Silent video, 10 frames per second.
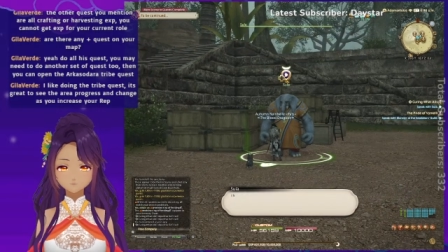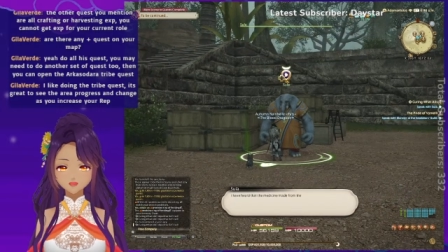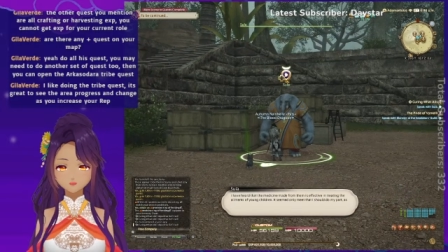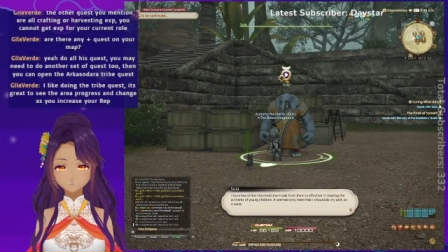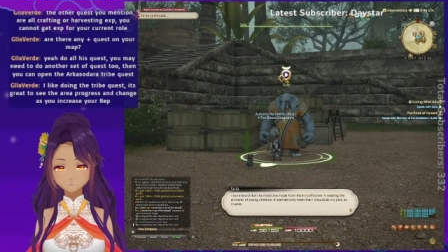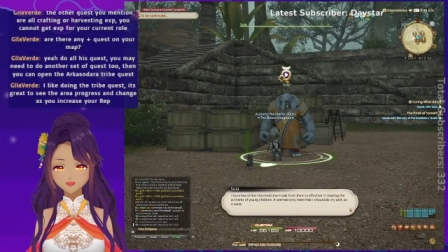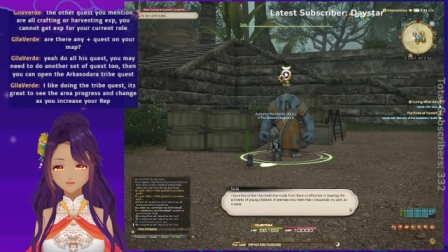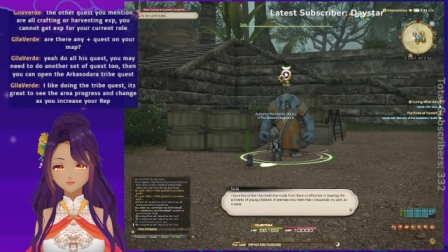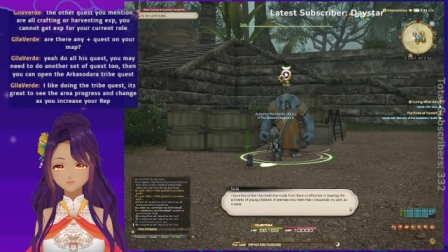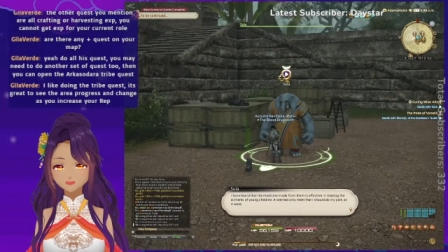Oh, you're strong
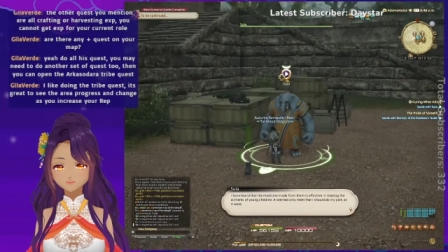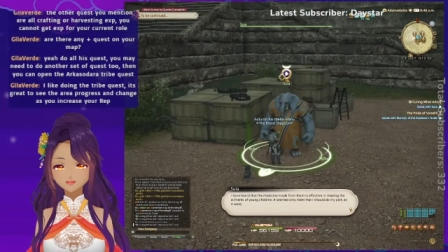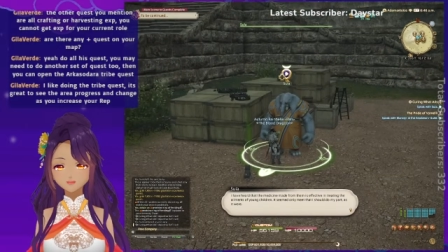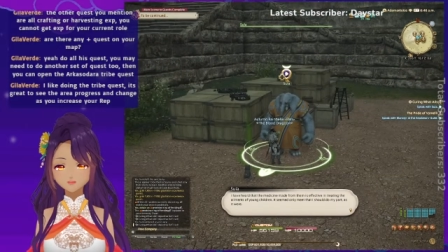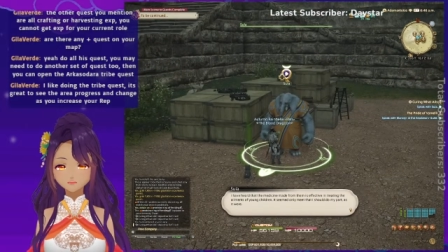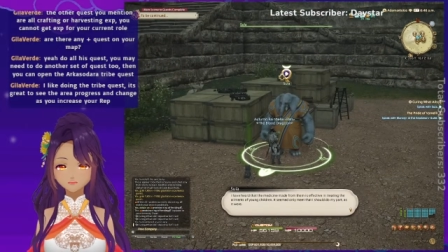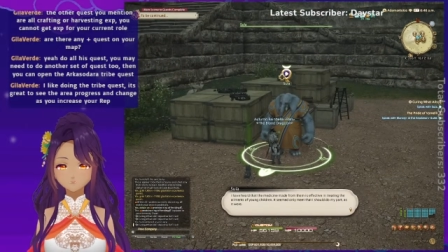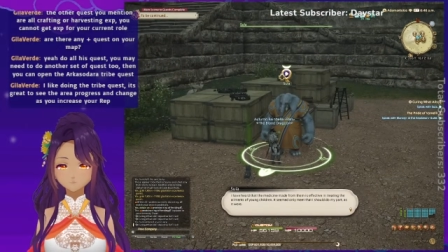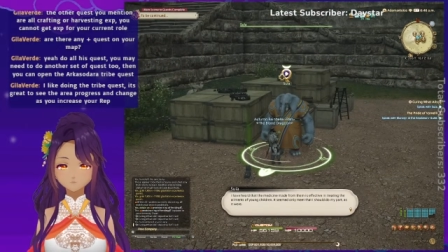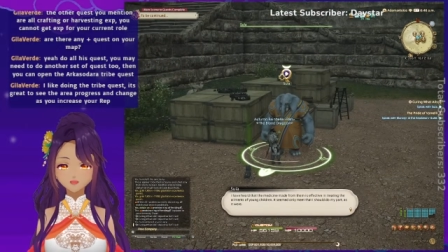if you can hunt out here.
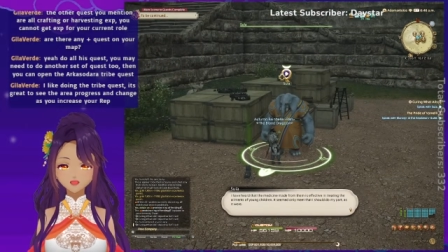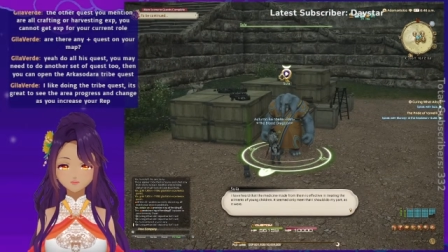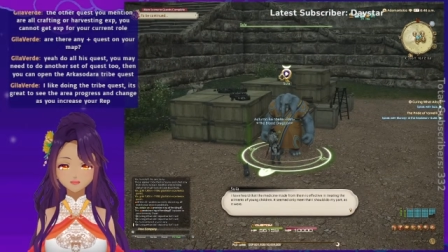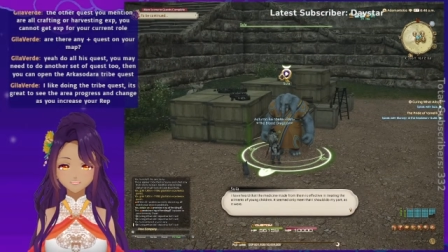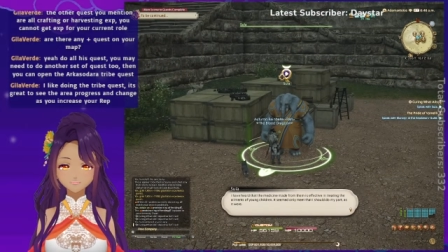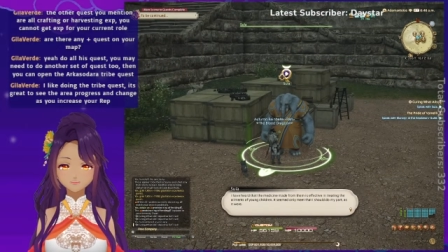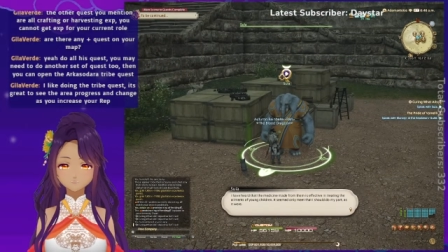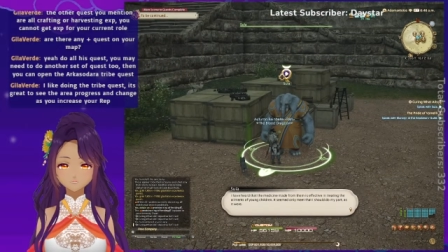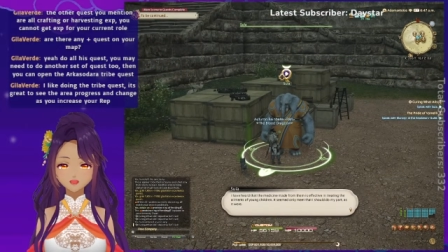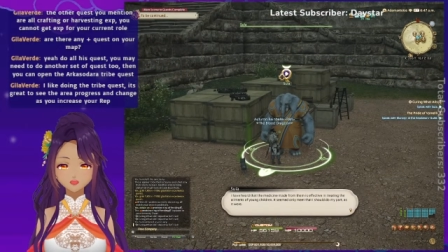I have heard
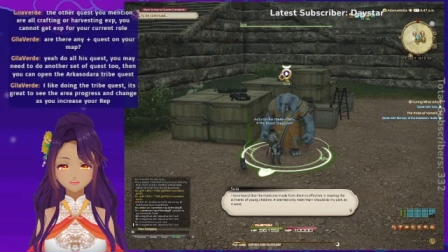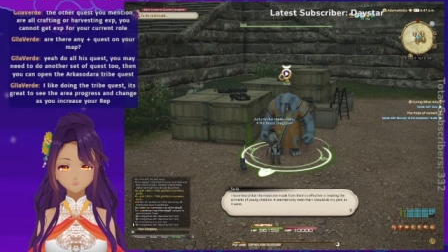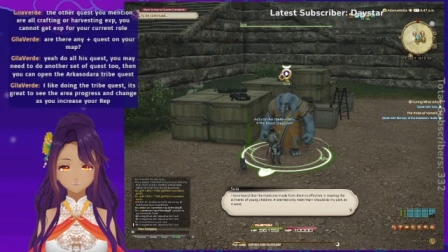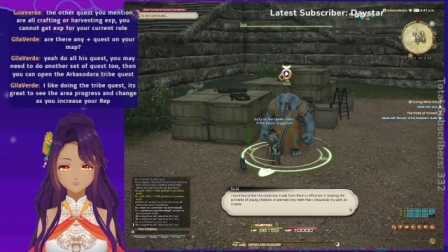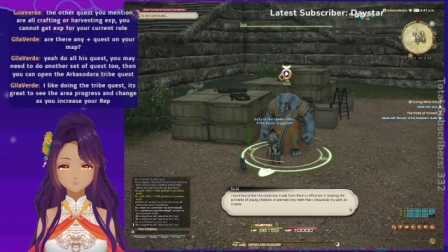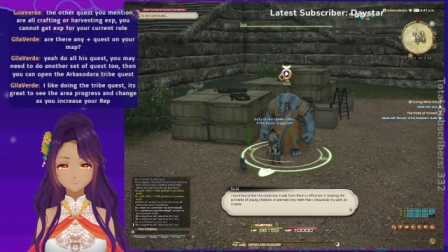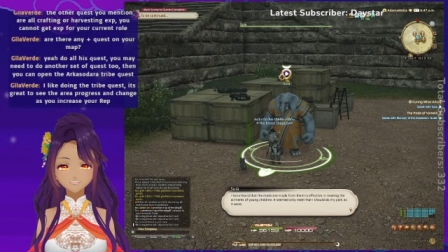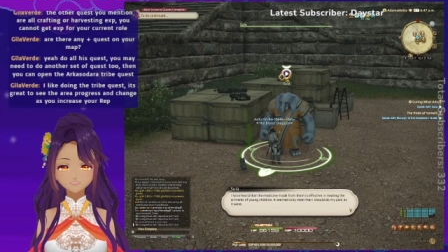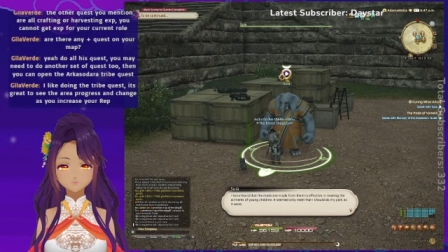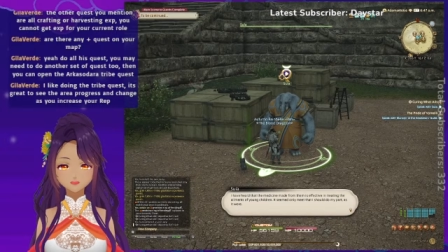that the medicine
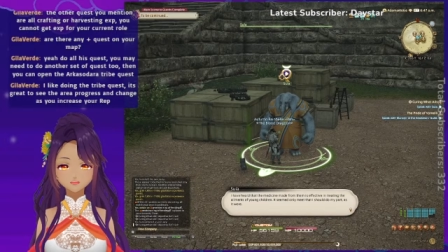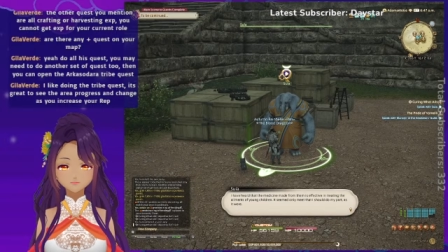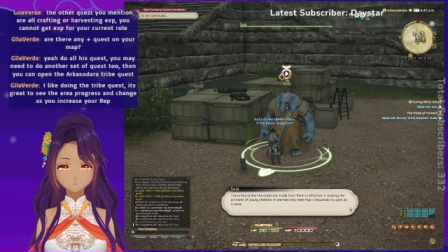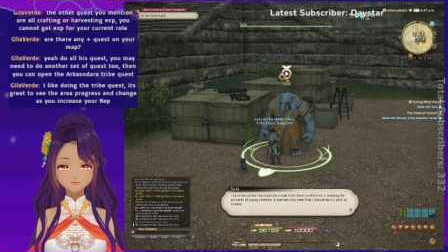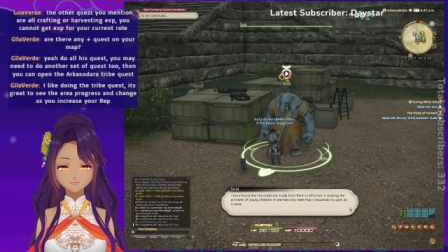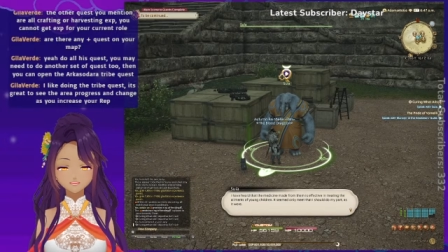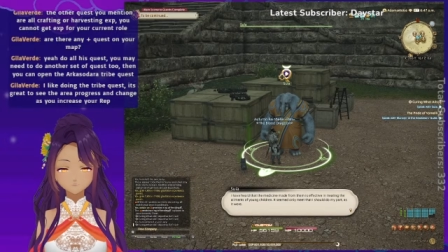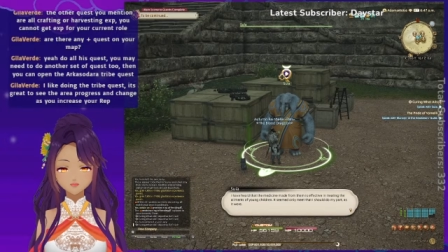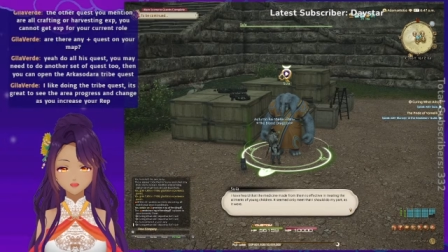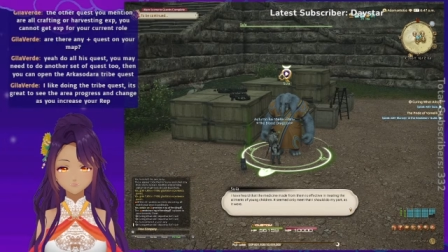made from them is
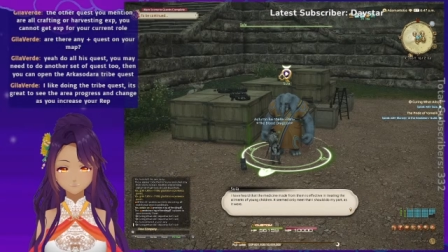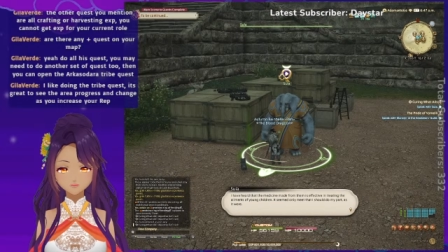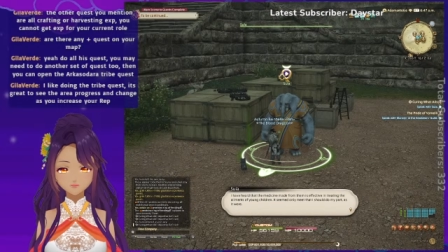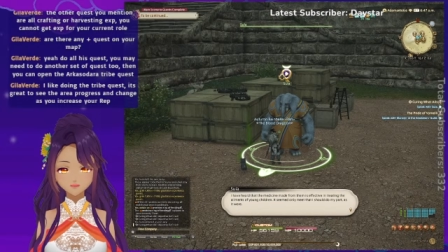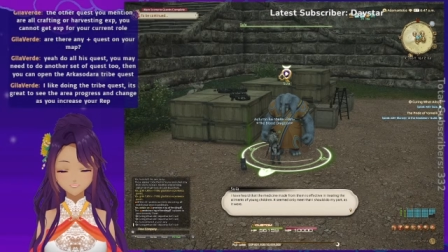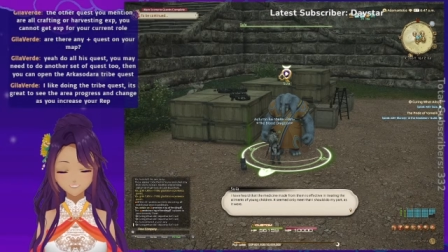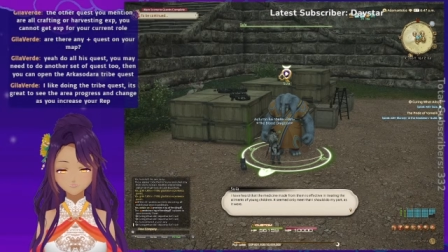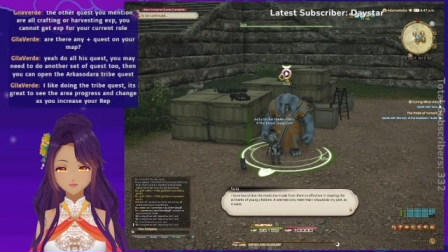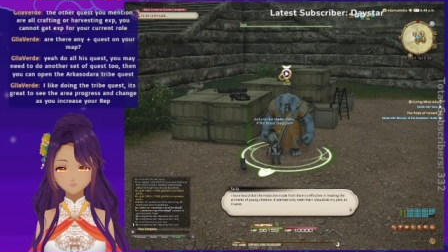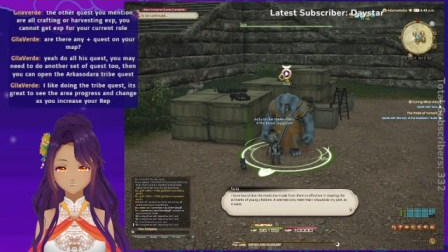effective in treating the
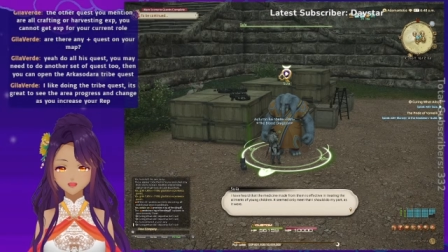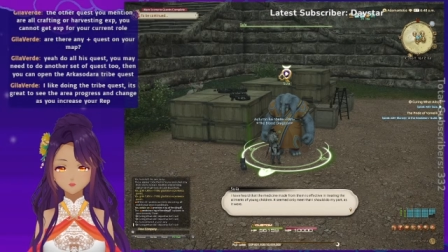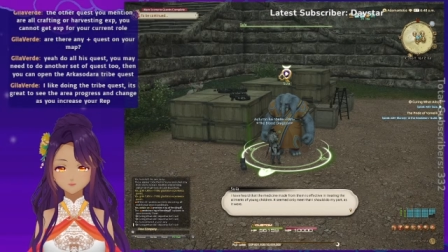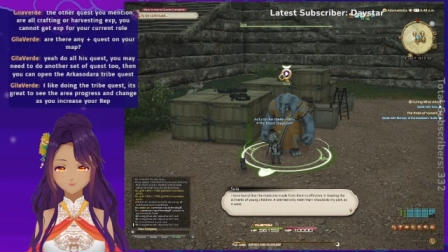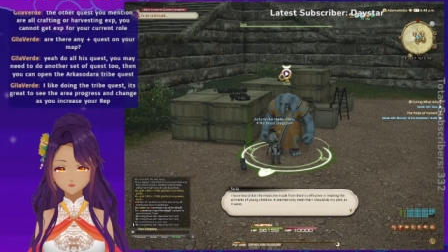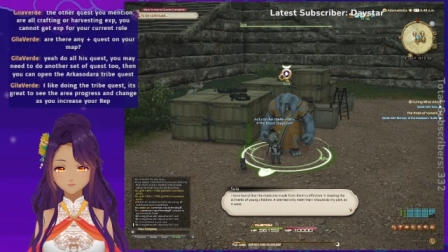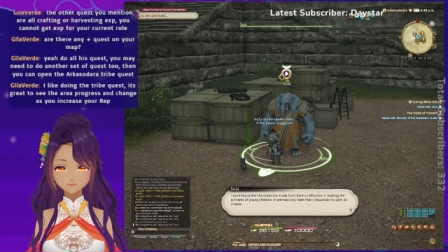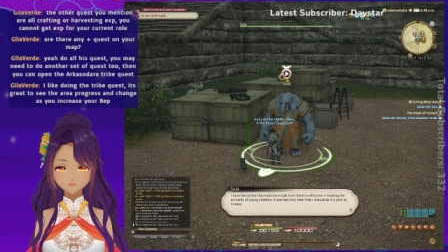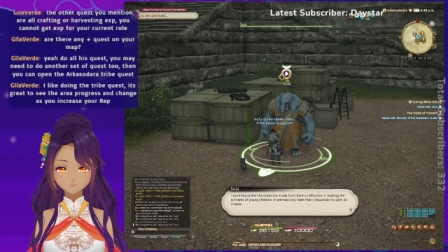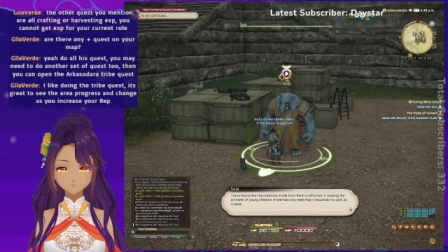ailments of young
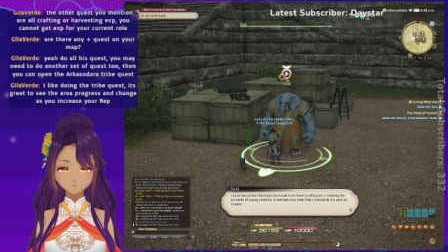children.